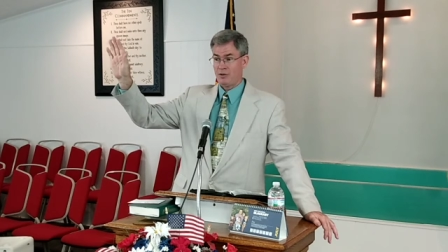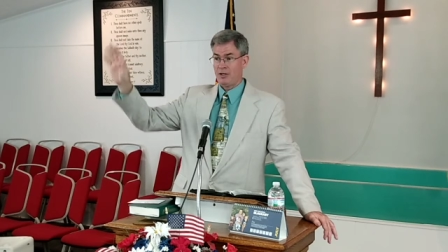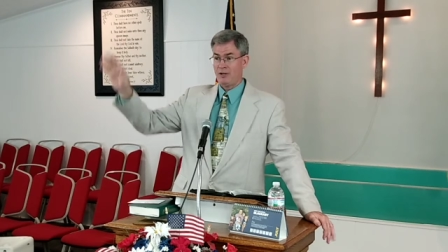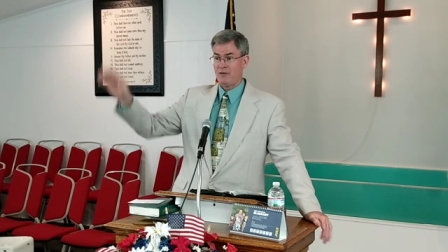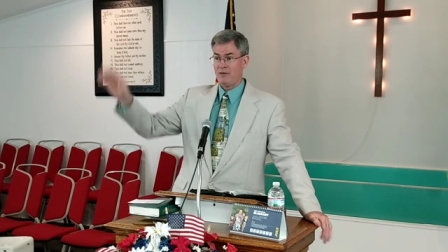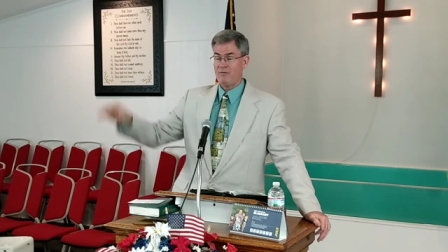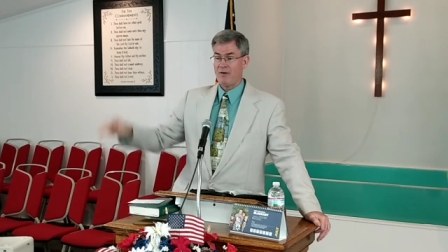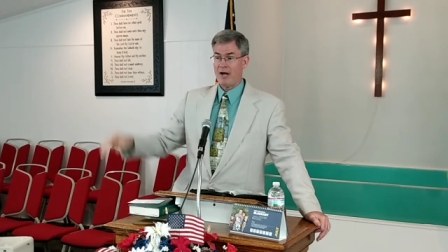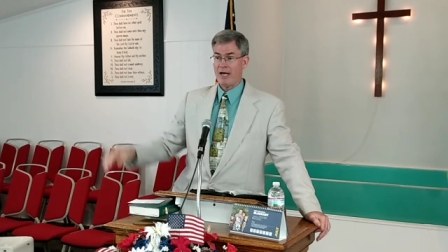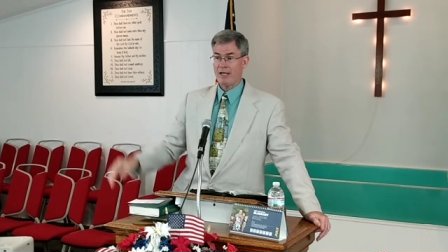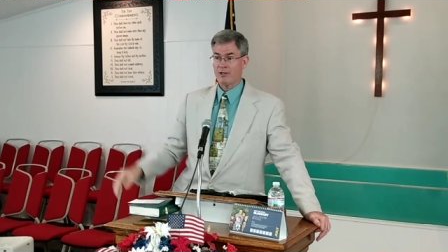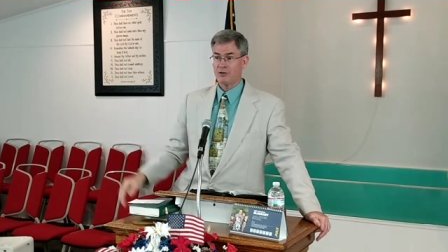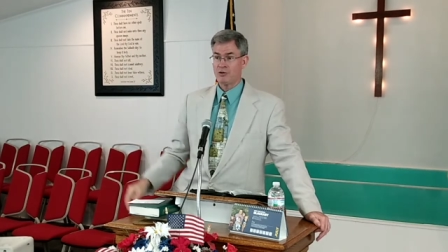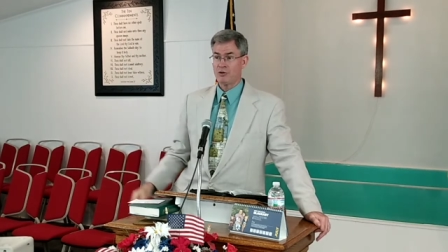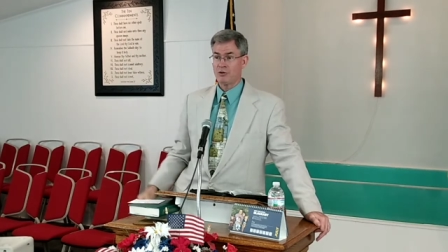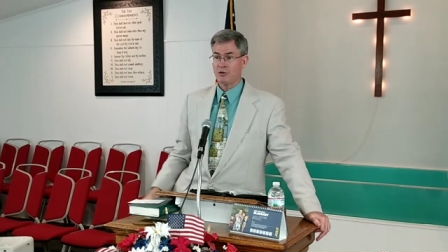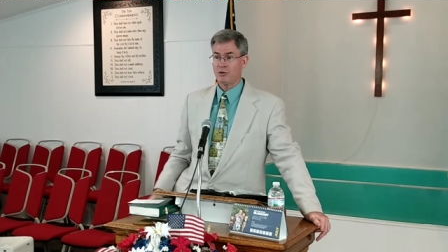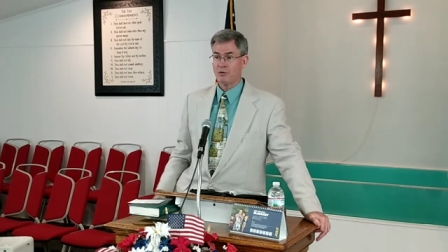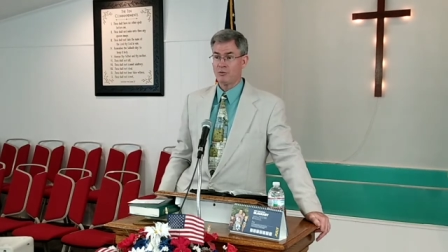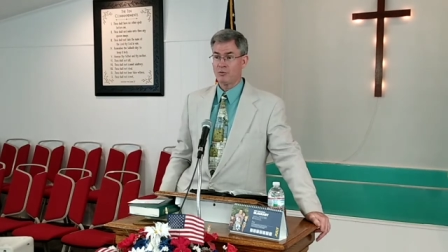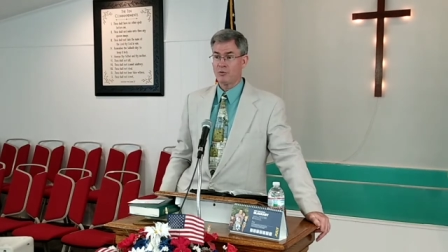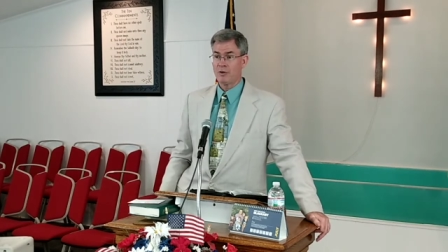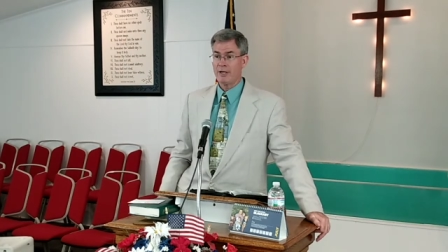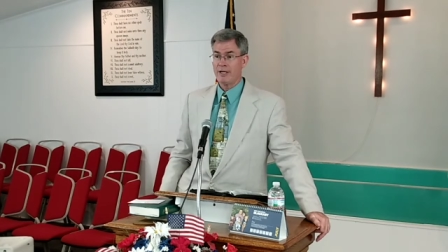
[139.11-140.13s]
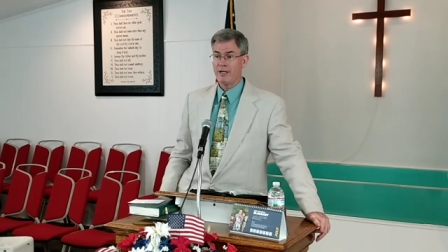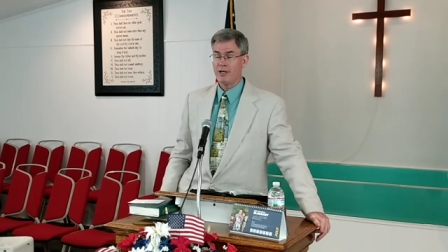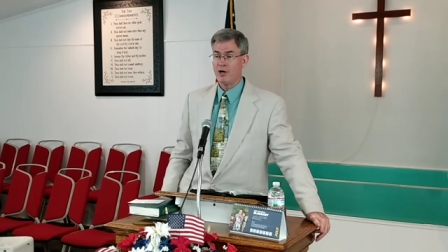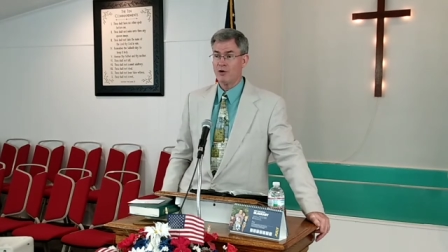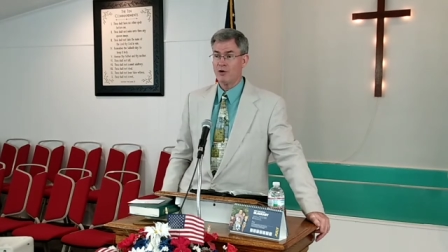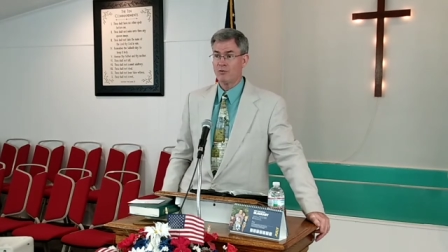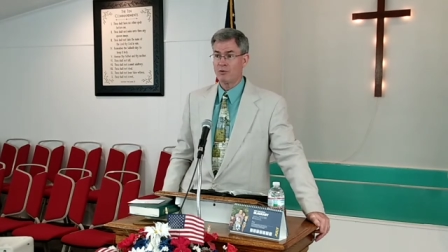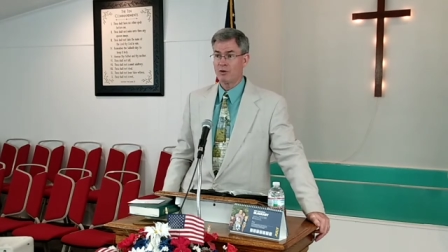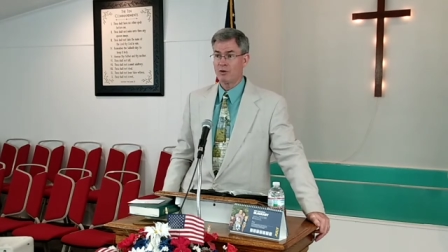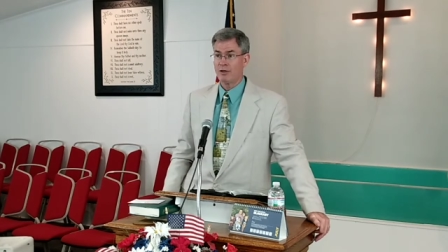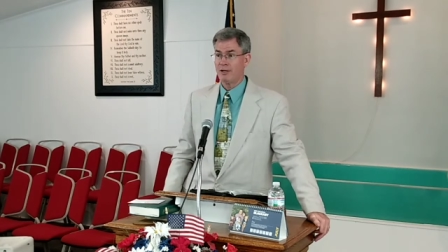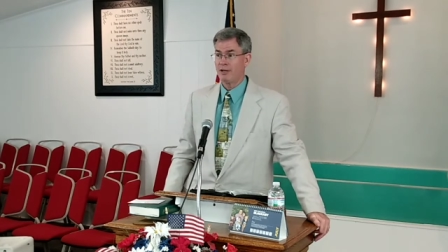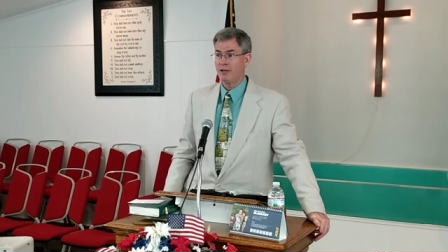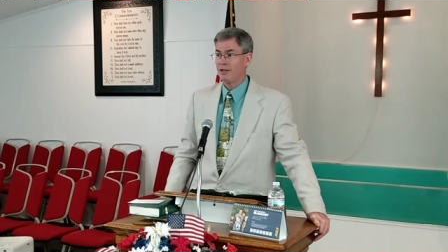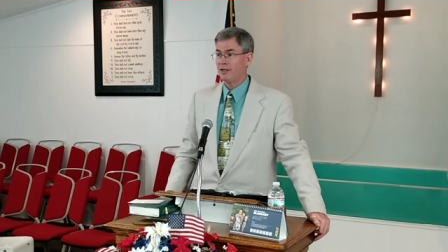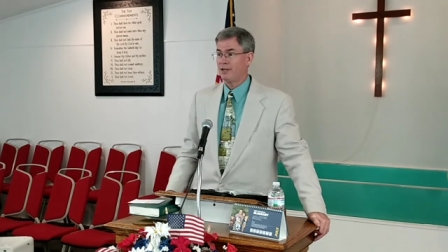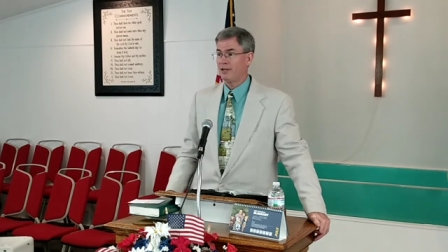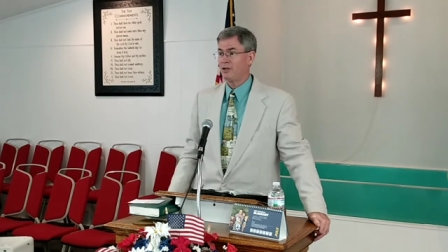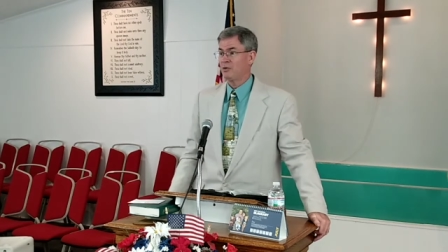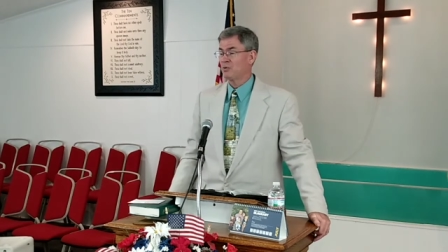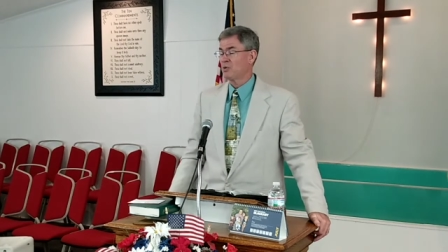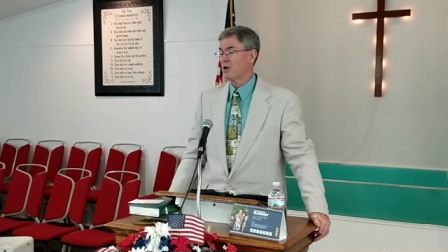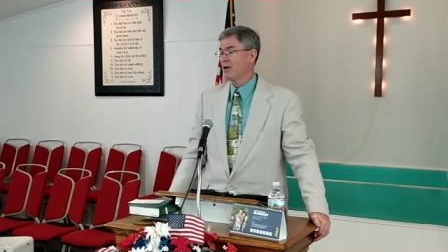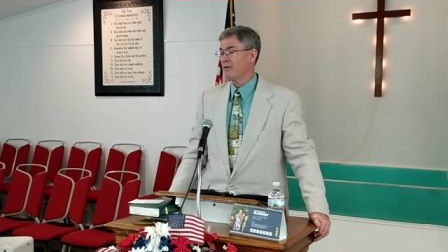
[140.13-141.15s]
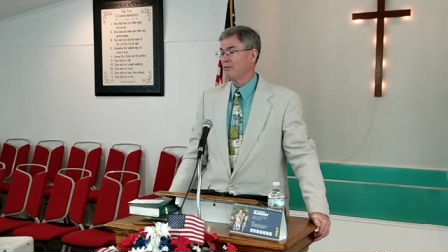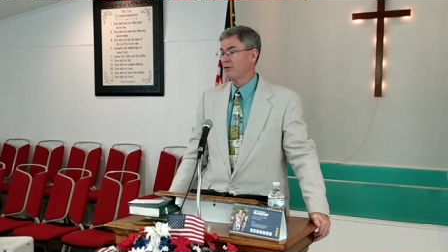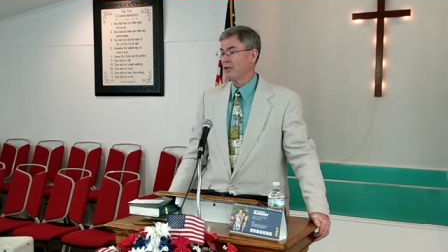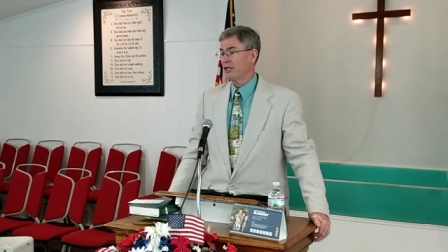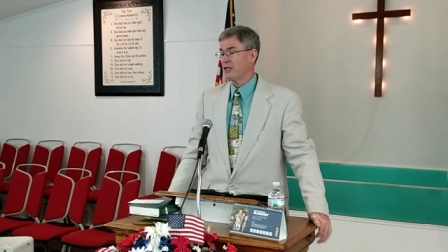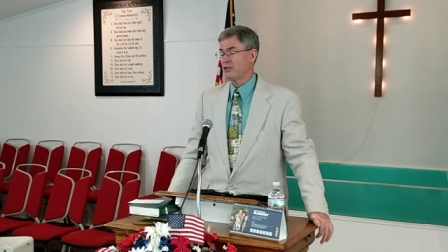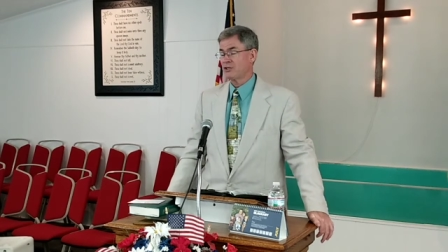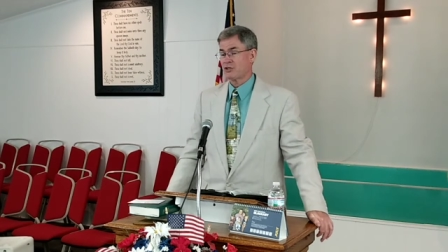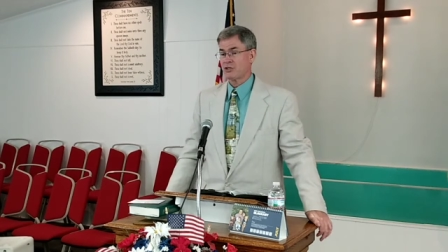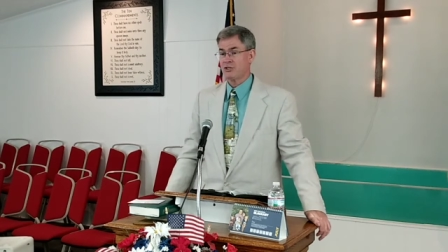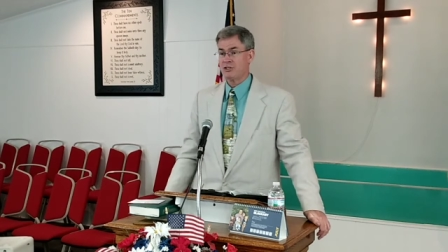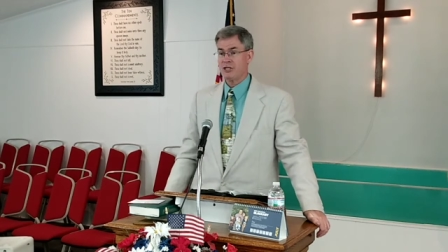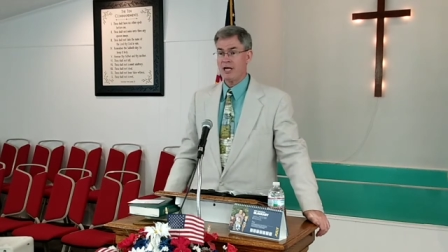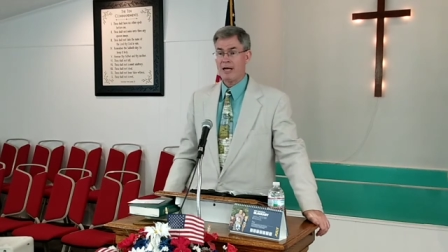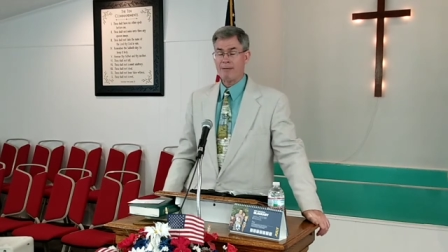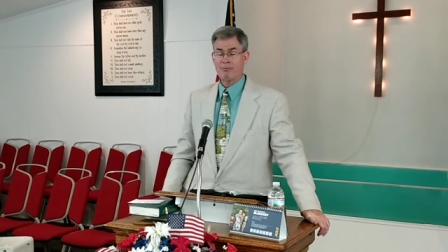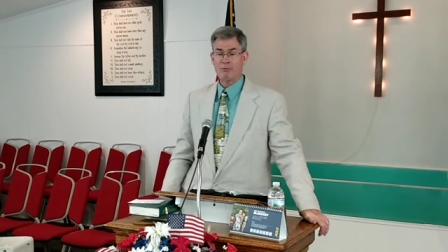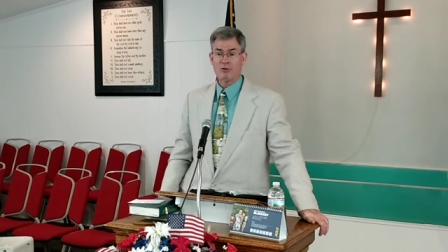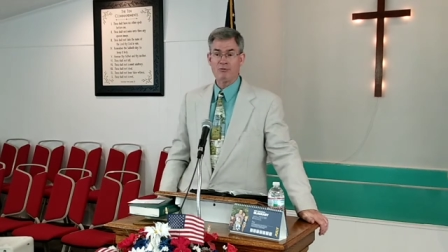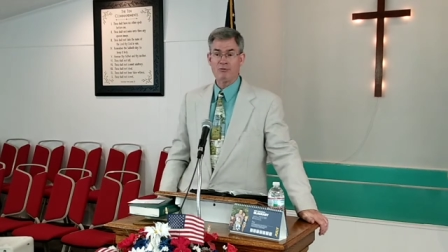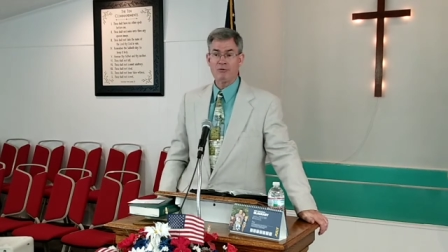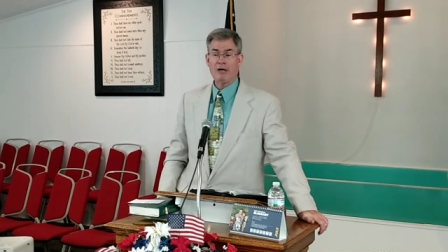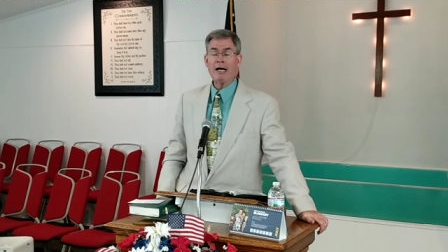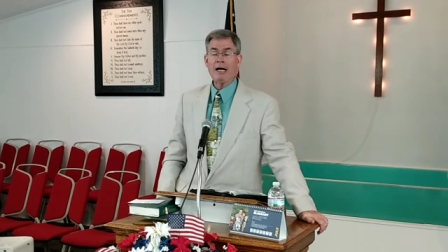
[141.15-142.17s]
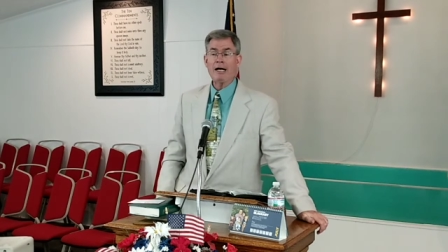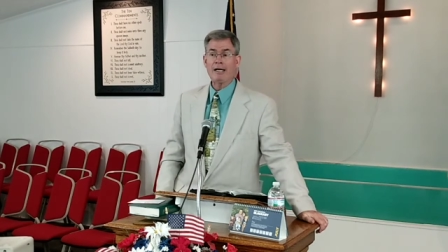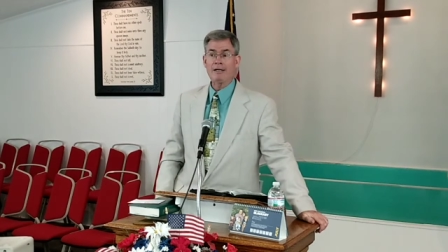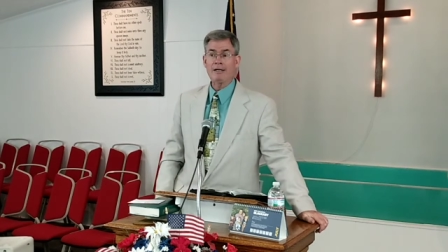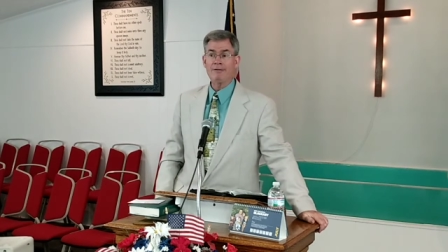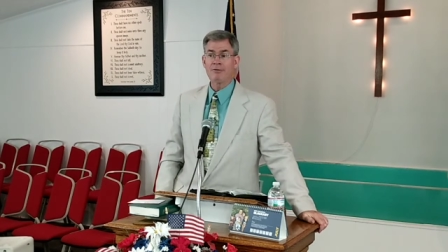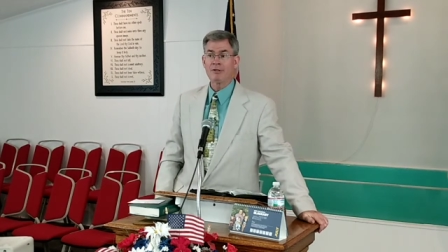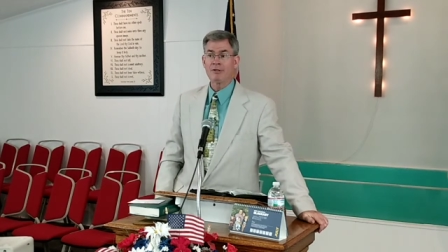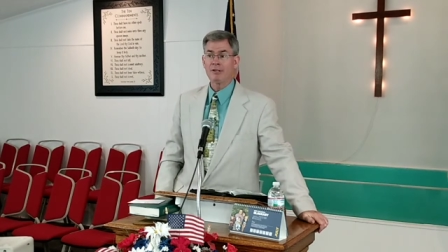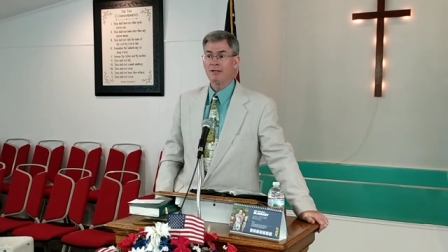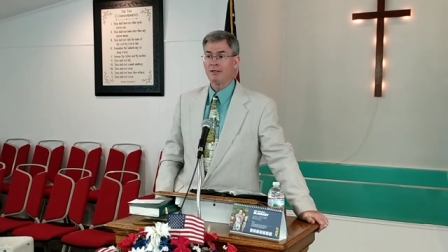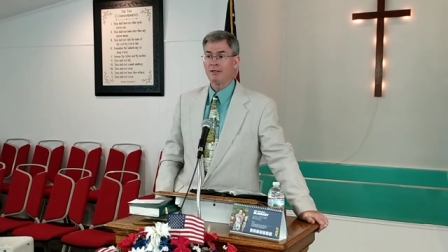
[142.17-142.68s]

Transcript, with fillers: In fact, you can read over in, in Revelation chapter 5,